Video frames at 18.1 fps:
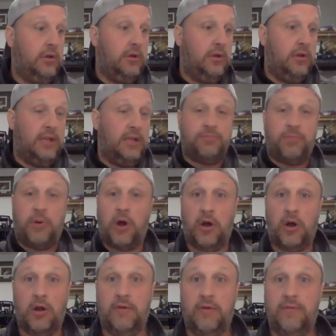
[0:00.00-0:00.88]
It's
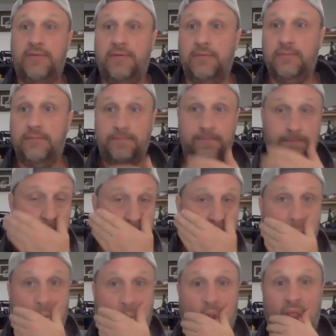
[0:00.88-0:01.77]
part of
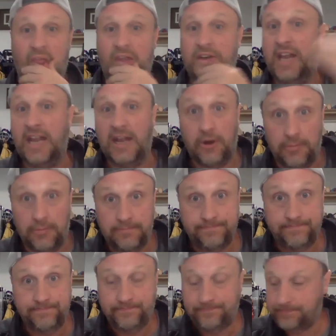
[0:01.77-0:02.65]
the deal.
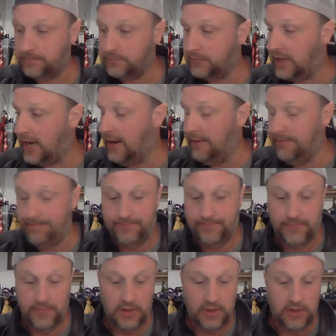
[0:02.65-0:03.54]
Okay?
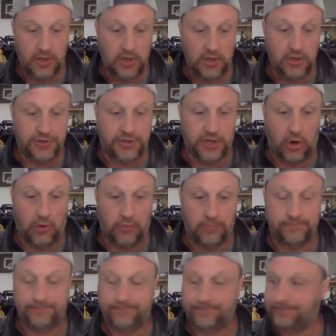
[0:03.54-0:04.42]
So
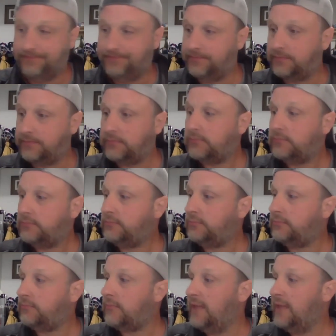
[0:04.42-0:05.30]

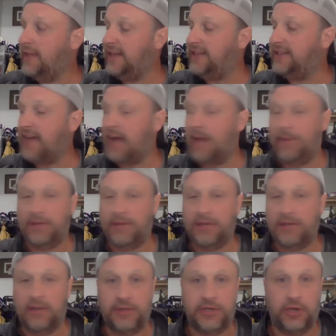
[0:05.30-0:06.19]
that's topic
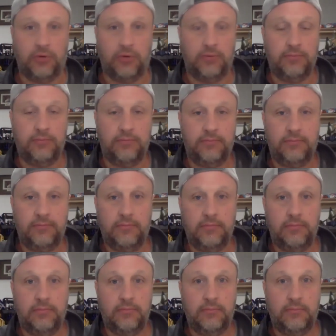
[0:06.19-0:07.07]
number 2. All
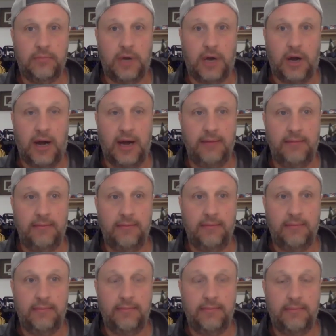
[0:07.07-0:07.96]
right?
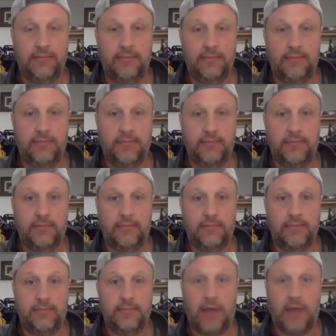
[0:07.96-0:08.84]

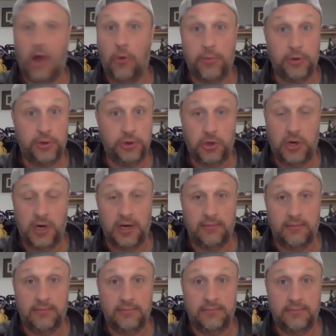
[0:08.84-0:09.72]
I hope you enjoyed it.
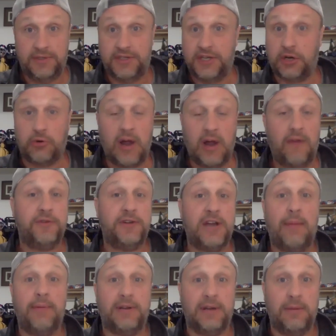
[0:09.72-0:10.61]
Stick around for
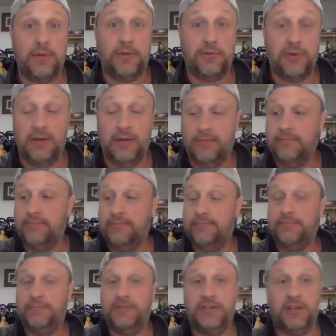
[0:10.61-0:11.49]
topic number 3.
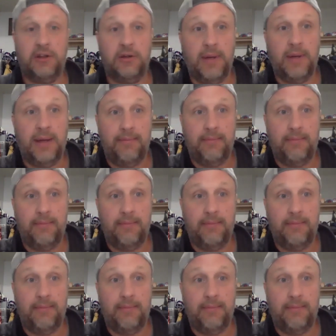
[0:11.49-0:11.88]
See you in a little bit.